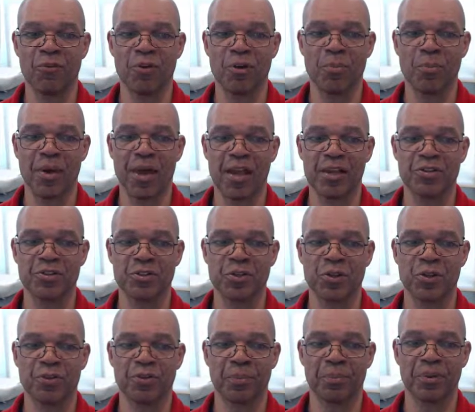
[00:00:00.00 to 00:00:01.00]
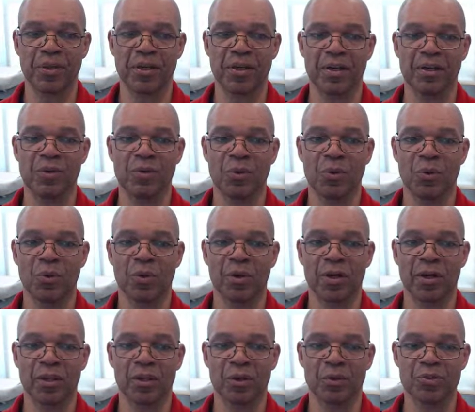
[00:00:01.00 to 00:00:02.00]
page that you have completed will
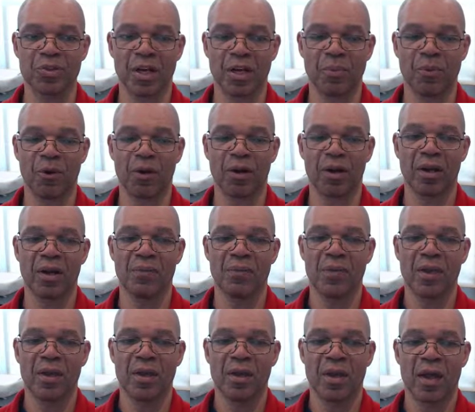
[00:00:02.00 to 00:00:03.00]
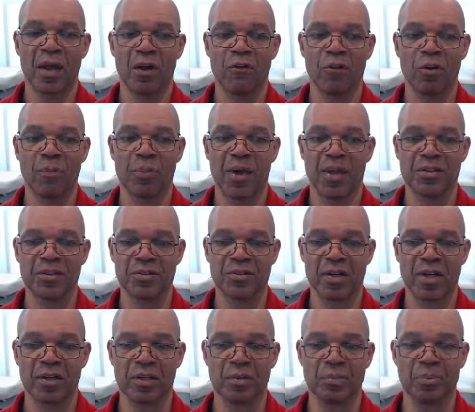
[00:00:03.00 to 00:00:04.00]
get a little check mark. Every page that's
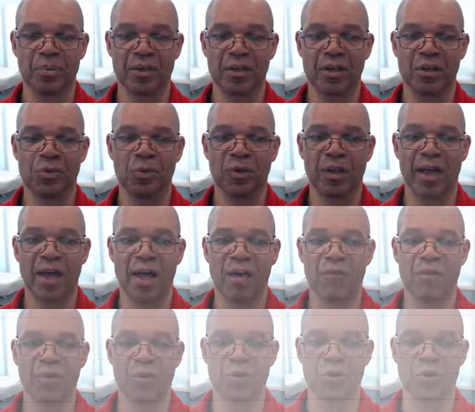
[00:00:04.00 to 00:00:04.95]
not completed will have a little